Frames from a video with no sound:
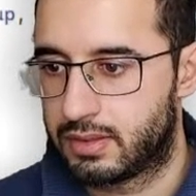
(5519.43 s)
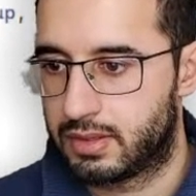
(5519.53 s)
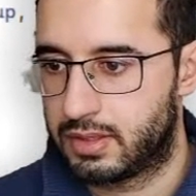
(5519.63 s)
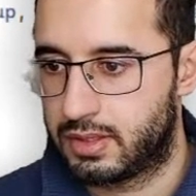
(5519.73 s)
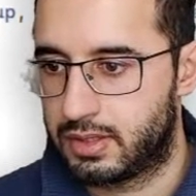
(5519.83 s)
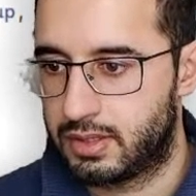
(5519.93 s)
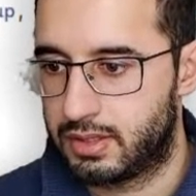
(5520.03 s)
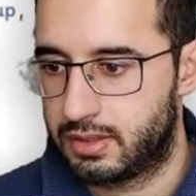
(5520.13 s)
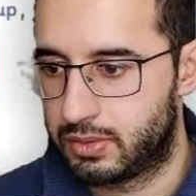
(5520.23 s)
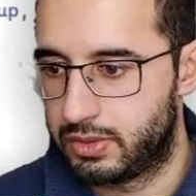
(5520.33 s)

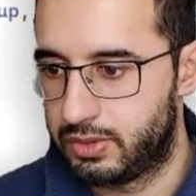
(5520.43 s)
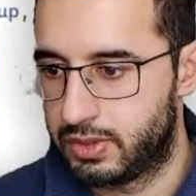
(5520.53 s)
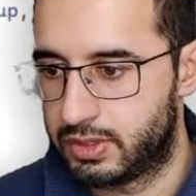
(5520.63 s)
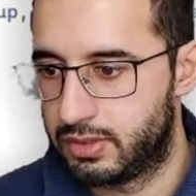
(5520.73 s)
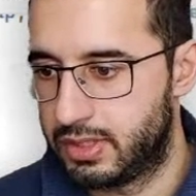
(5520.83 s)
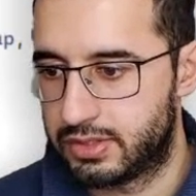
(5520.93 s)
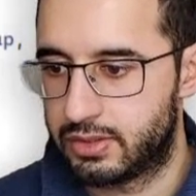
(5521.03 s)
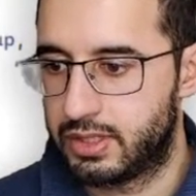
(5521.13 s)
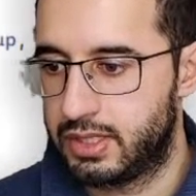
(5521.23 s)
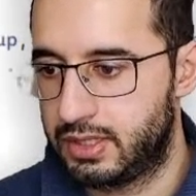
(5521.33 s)
And we'll do a to list
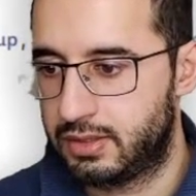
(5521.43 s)
on here.